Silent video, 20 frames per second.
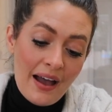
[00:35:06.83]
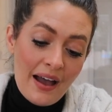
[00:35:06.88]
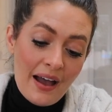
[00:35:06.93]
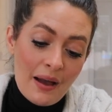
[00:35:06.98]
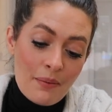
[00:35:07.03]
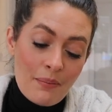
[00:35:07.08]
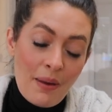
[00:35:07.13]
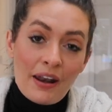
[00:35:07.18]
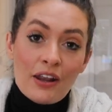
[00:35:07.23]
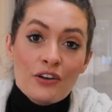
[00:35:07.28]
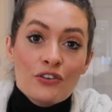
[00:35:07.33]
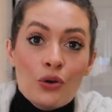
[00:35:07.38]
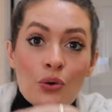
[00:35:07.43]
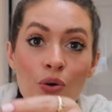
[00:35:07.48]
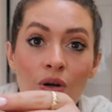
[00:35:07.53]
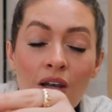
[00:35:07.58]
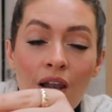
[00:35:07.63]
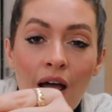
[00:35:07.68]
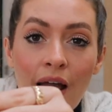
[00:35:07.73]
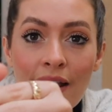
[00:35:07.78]
Um, and I
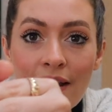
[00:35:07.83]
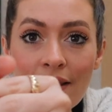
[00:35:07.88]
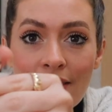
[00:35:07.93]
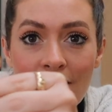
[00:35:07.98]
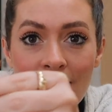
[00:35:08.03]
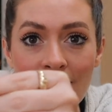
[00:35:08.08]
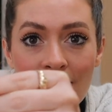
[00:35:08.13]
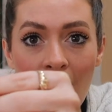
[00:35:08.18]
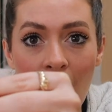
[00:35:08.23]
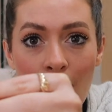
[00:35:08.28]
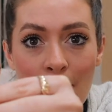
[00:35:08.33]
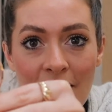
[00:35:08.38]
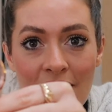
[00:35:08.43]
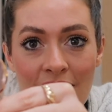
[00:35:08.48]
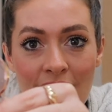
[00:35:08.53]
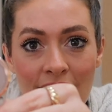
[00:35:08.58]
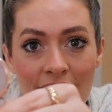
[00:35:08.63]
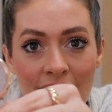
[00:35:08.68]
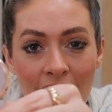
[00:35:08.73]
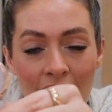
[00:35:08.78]
do like the stuff, I
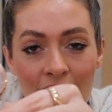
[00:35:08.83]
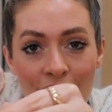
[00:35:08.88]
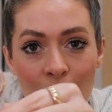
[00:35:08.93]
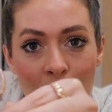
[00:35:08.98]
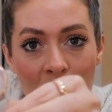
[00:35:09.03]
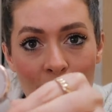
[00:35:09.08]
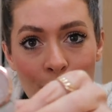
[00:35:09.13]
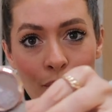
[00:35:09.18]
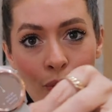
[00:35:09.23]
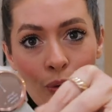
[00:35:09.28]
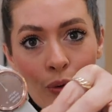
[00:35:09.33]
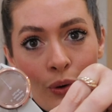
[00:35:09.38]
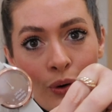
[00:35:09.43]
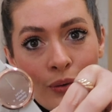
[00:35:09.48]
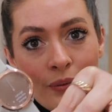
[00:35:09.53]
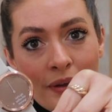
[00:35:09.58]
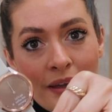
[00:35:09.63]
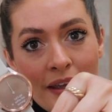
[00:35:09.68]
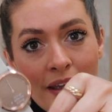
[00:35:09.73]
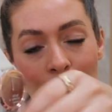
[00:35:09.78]
mean this is kind of a bit
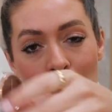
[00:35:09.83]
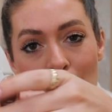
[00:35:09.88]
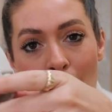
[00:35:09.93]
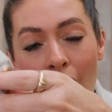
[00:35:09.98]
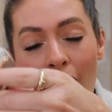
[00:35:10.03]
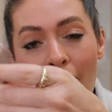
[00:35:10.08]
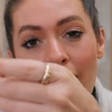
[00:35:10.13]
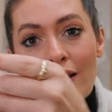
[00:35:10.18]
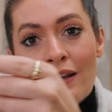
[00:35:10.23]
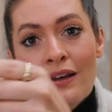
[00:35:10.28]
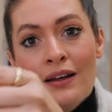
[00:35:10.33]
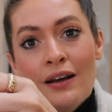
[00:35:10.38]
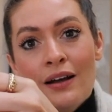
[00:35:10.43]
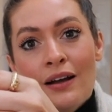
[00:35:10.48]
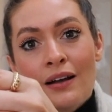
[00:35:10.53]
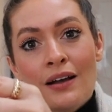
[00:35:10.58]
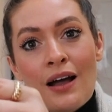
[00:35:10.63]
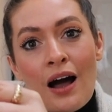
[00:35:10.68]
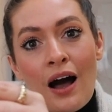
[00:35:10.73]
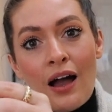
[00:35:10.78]
more in my
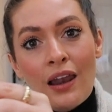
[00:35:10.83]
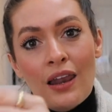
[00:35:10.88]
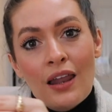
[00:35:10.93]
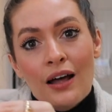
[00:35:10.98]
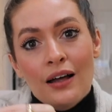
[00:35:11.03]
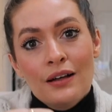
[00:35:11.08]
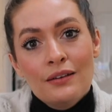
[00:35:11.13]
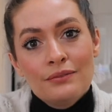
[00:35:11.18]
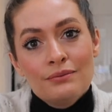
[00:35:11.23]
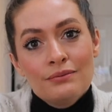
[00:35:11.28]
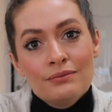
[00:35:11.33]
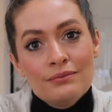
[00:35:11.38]
color